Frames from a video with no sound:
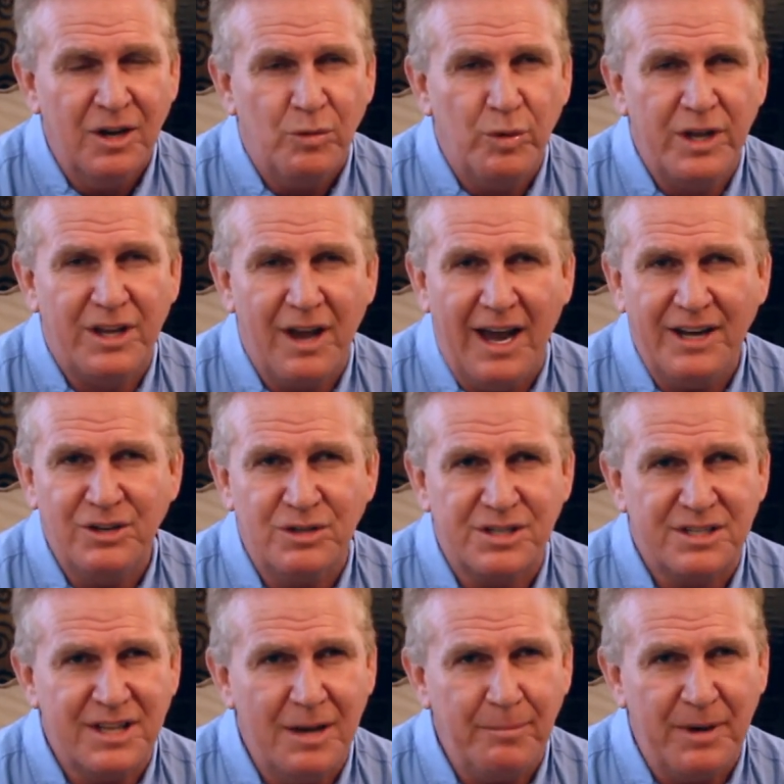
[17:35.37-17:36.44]
We guide you
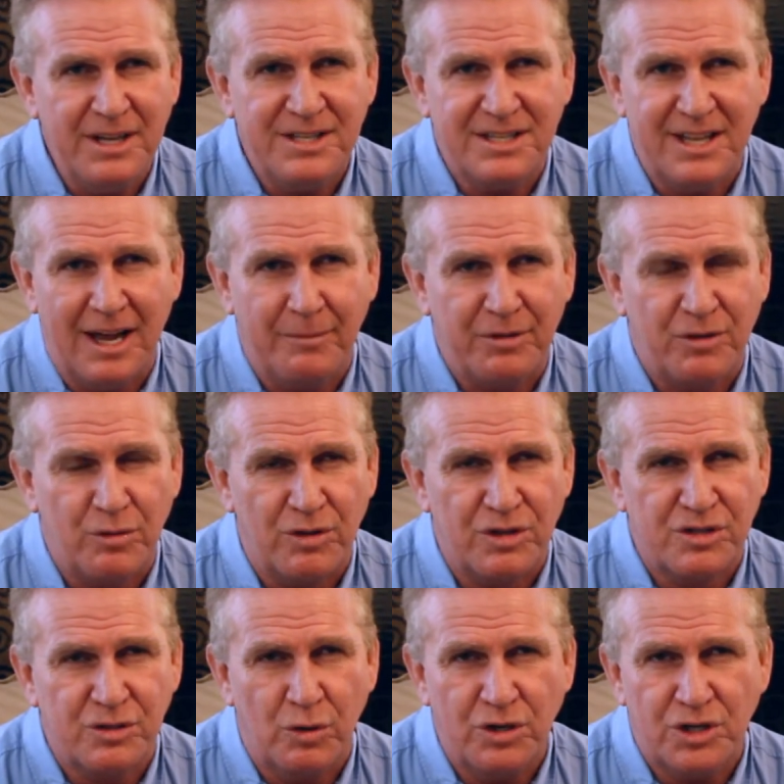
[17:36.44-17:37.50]
step by step through the
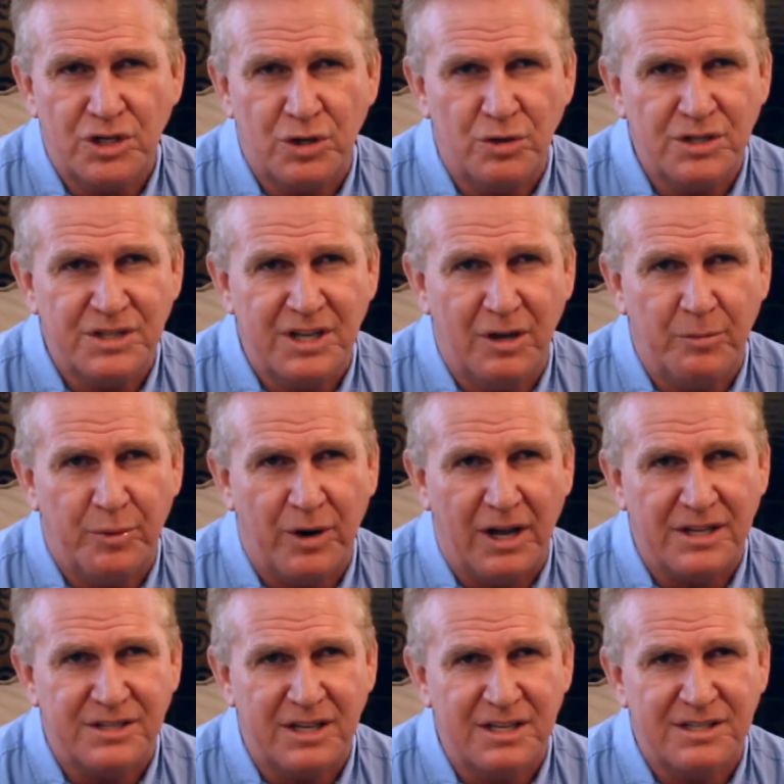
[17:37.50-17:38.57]
short sale
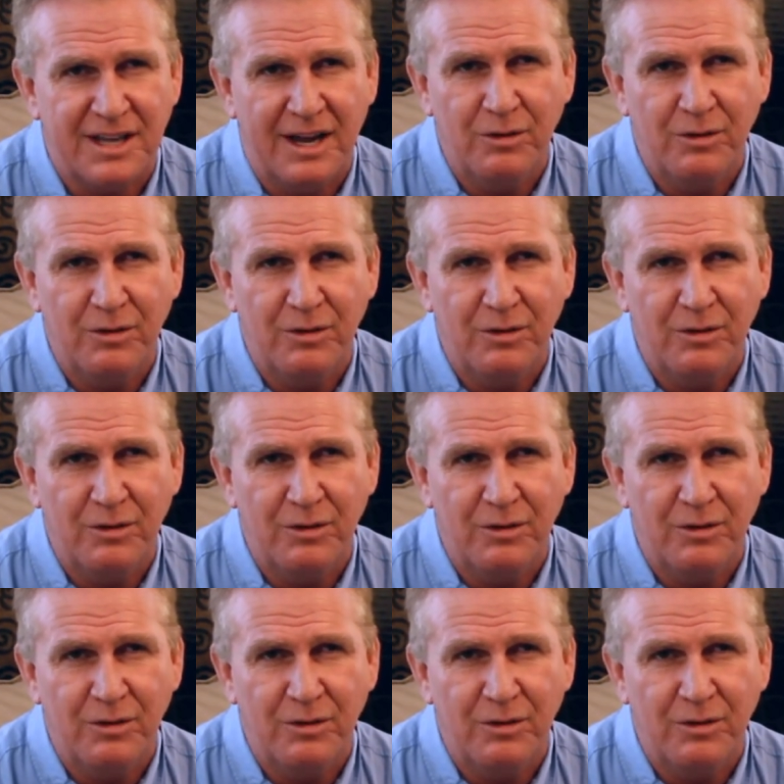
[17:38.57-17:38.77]
process,